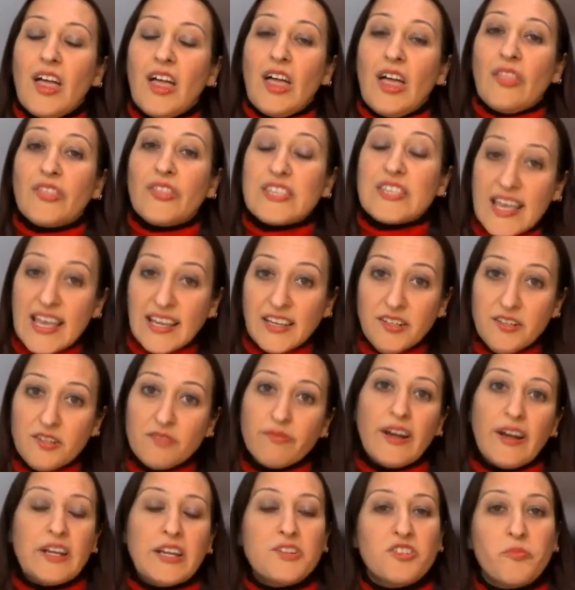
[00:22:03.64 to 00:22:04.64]
The second
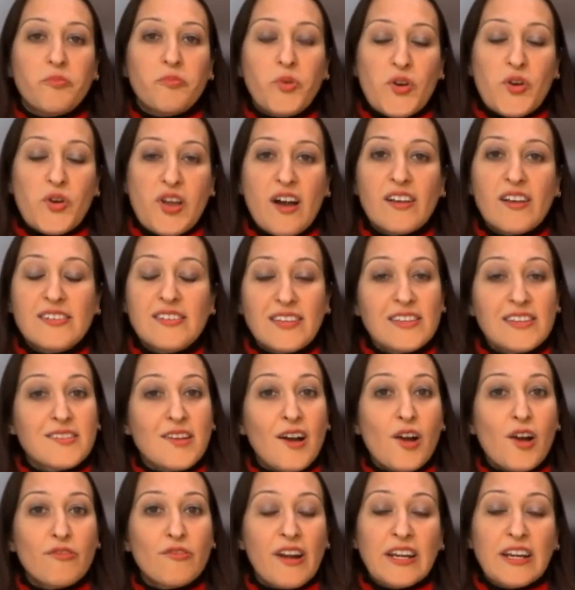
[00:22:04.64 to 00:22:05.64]
range of products is
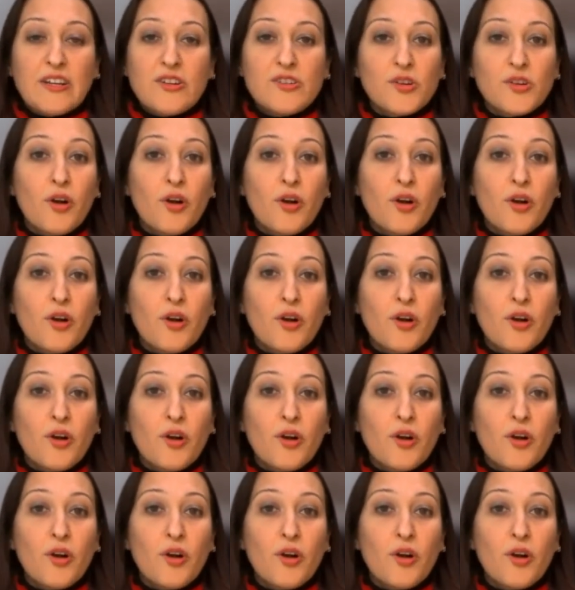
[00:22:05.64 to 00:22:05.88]
our range